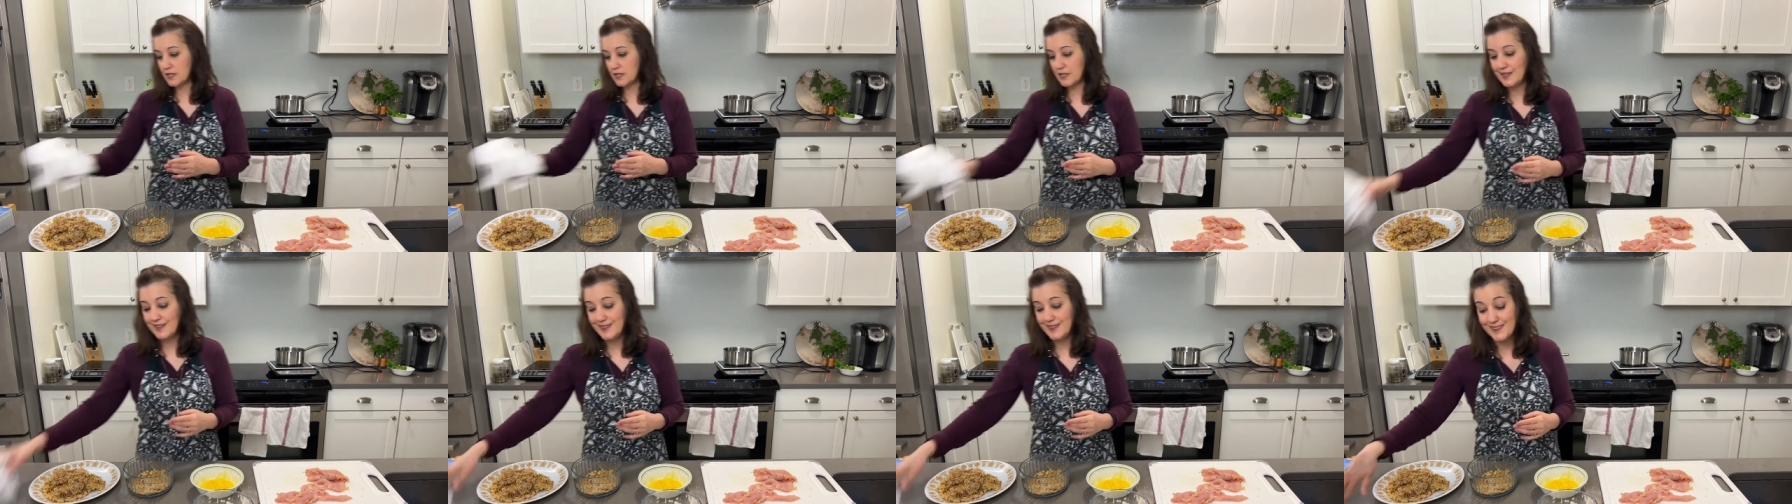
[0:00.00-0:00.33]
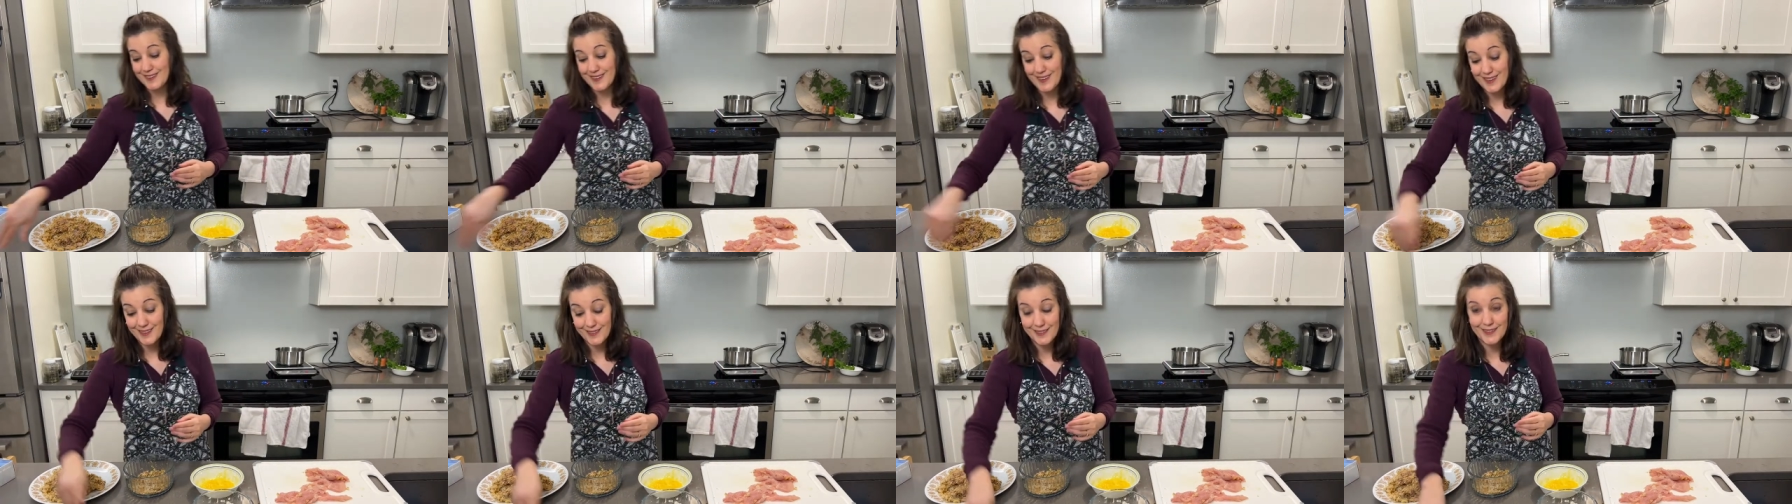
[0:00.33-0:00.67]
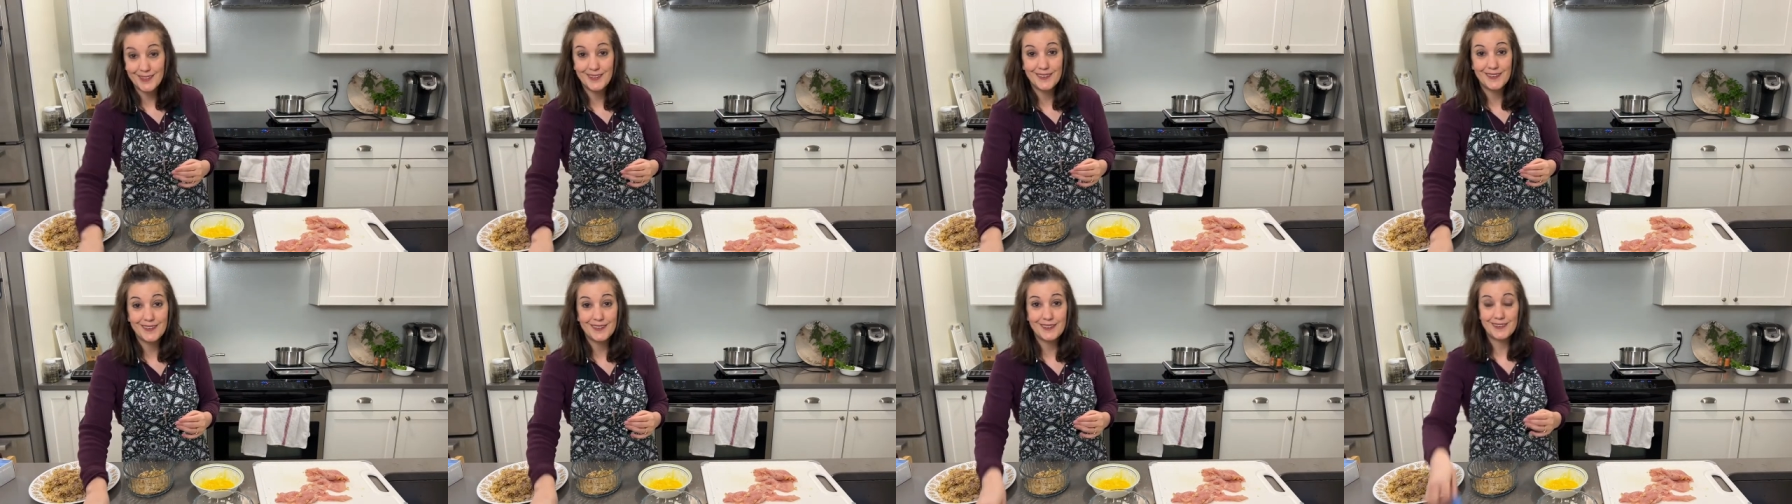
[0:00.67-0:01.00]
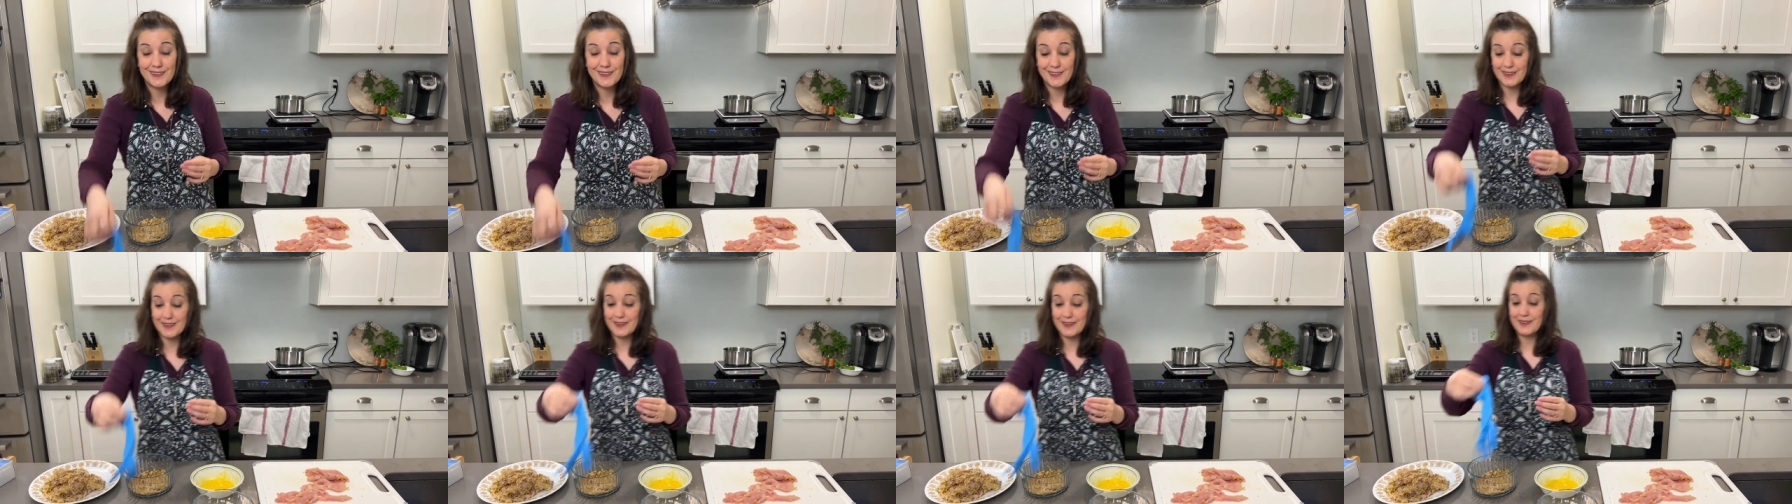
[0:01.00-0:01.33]
And he's like, Liz,
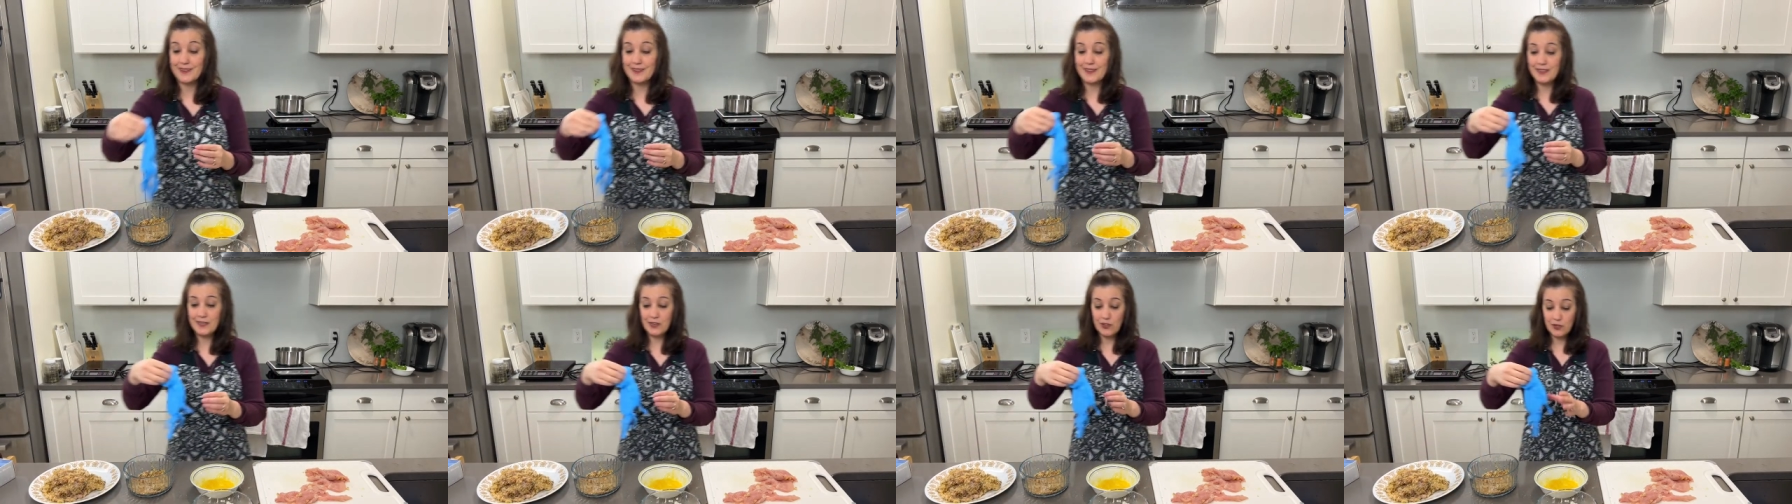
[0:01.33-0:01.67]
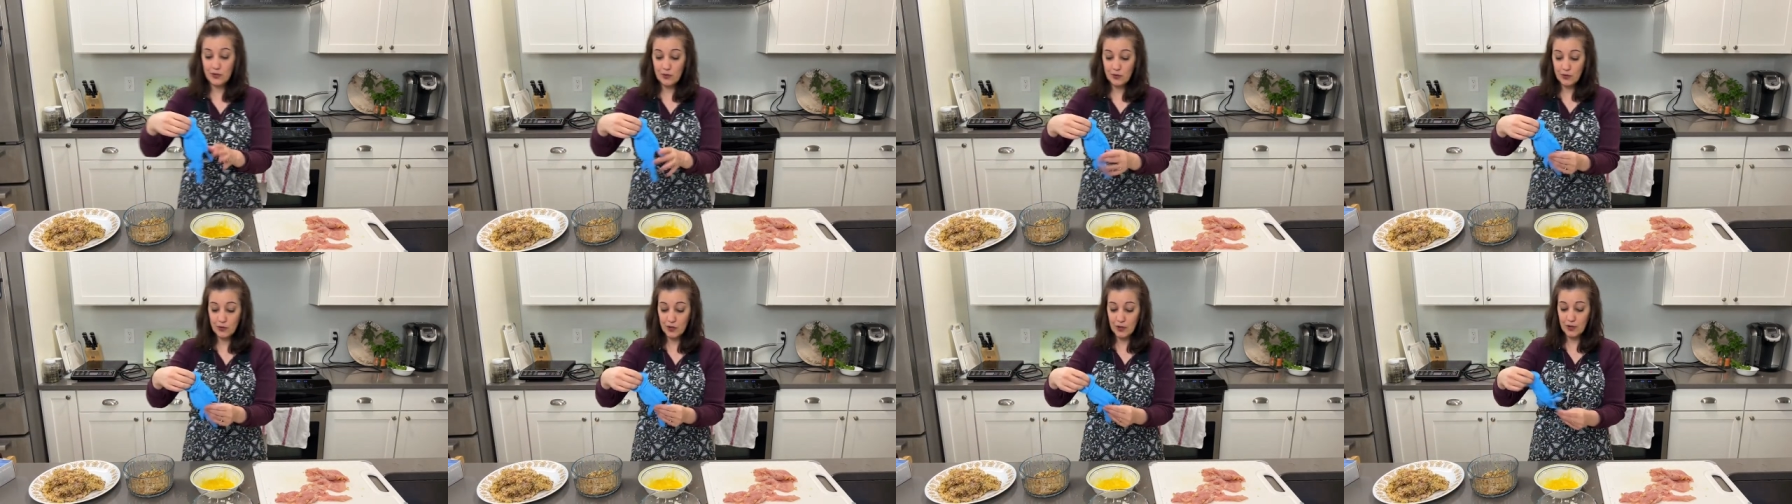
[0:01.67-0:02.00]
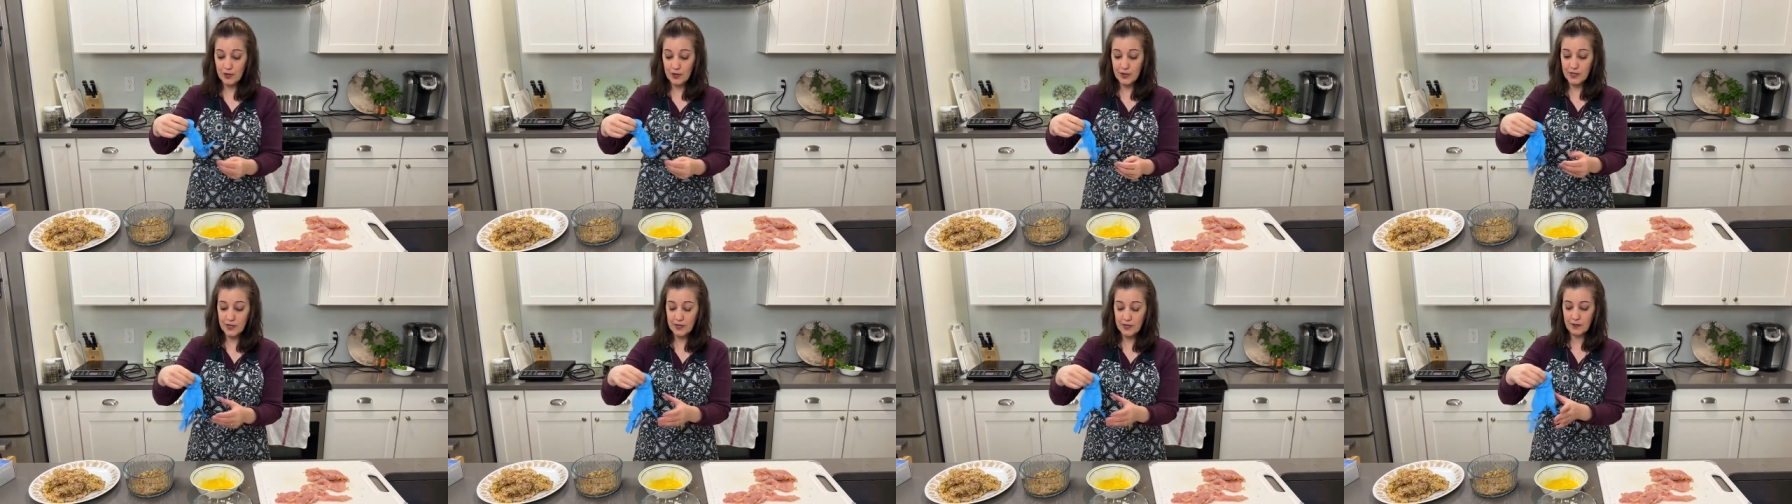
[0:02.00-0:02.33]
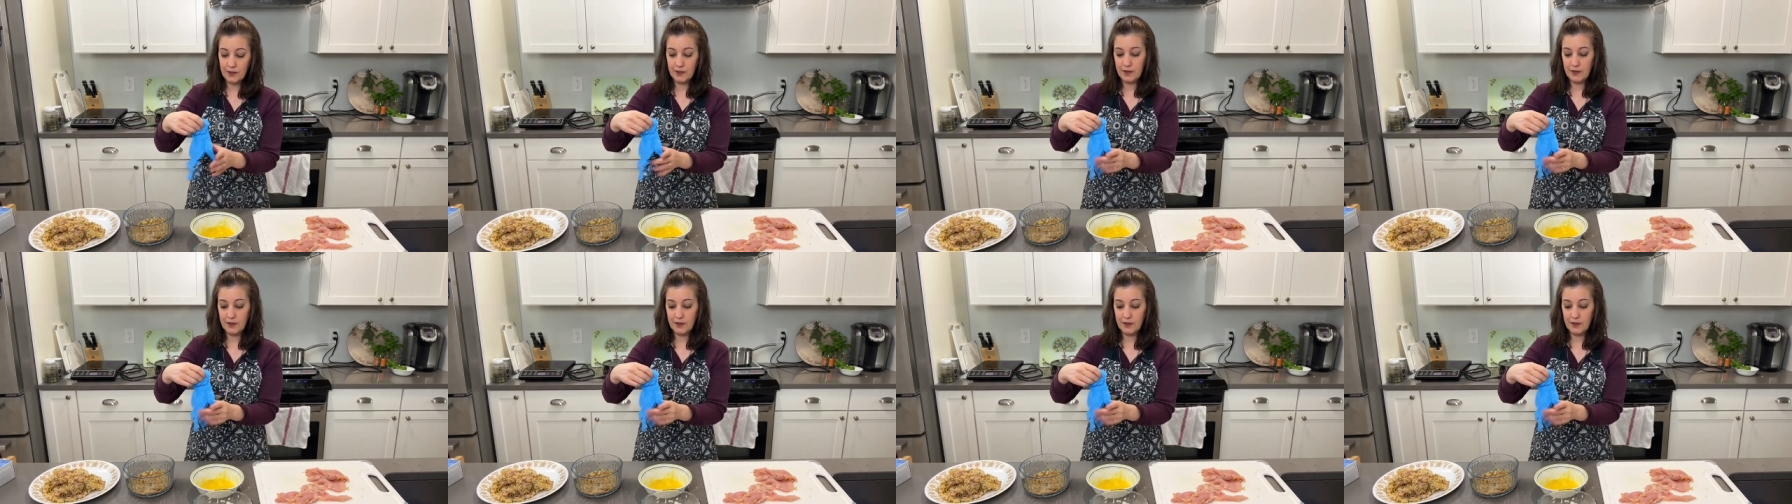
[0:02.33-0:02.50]
it's going to take too long.